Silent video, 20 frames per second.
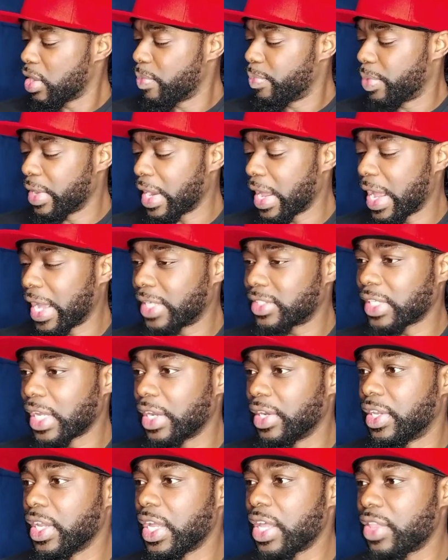But as I
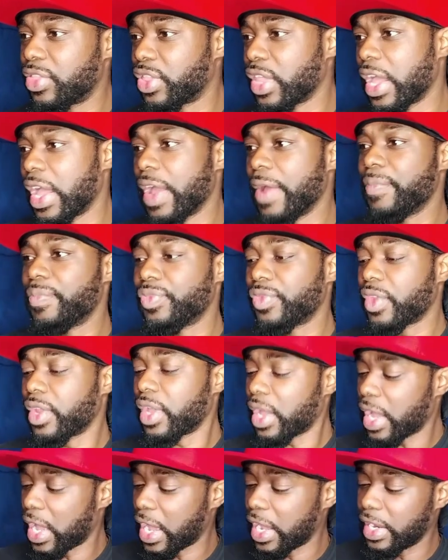did that,
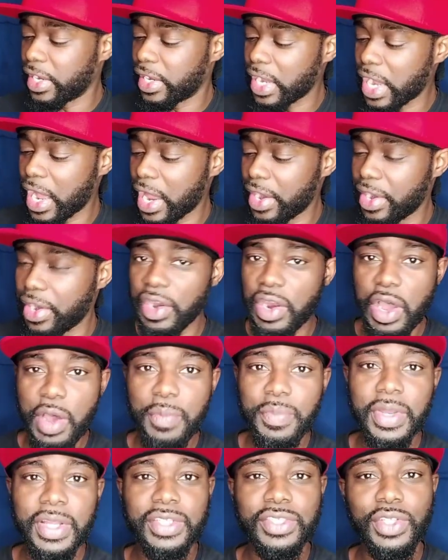I got
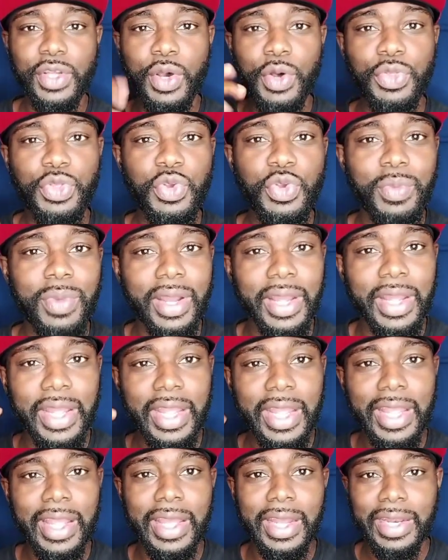numbness all through my
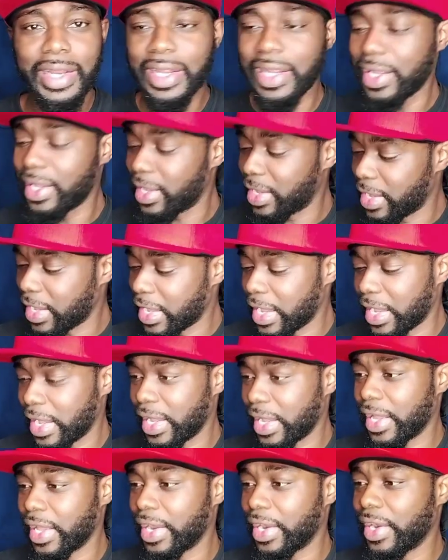hand,
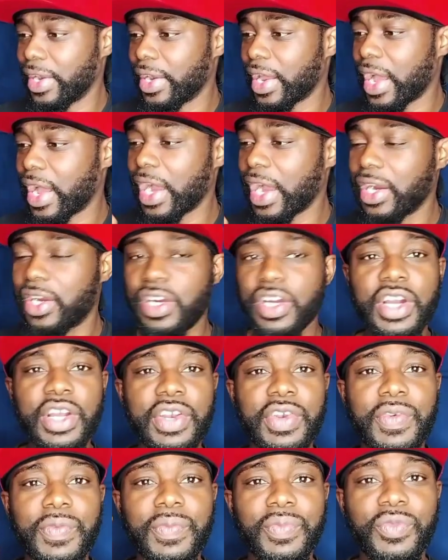and I
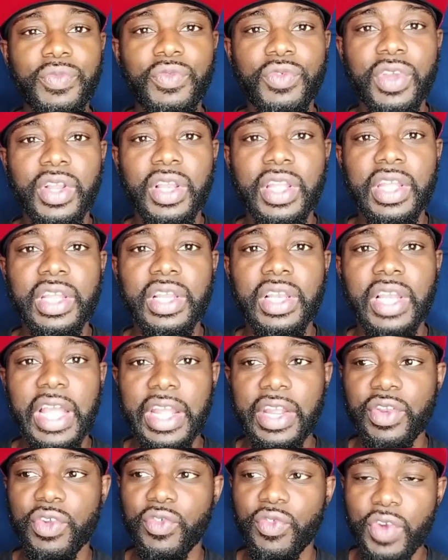couldn't really
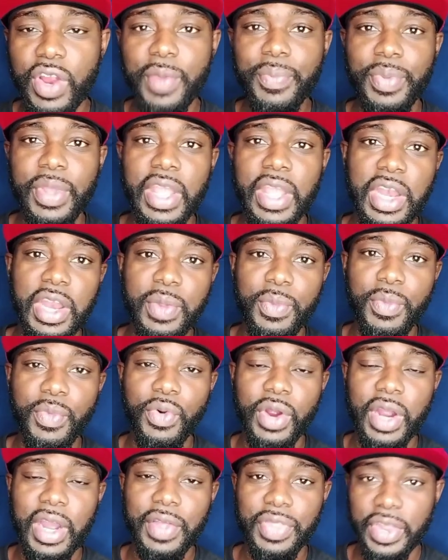like grip
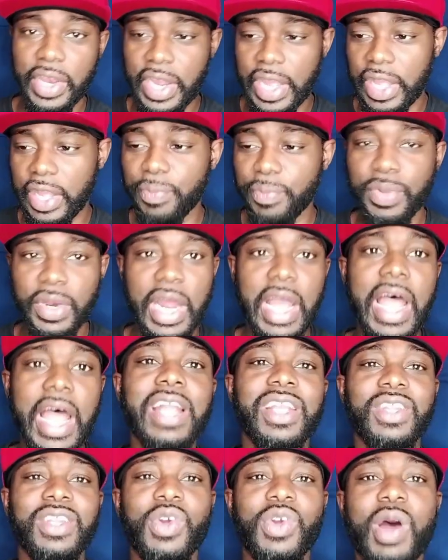anymore after that. But
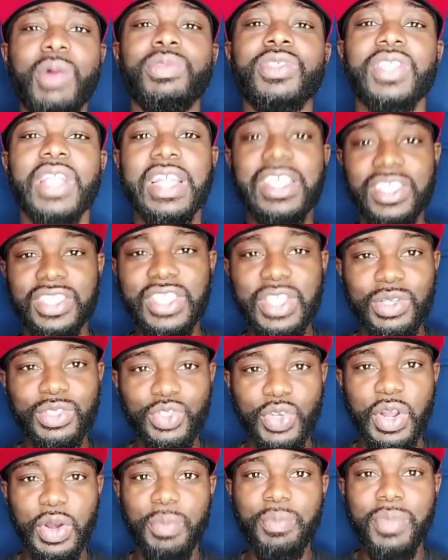I was like still
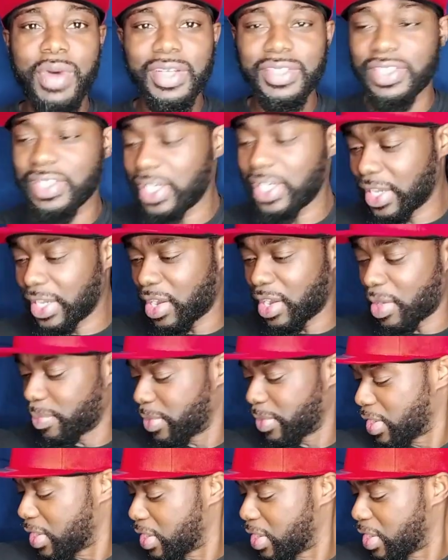trying to muscle it up,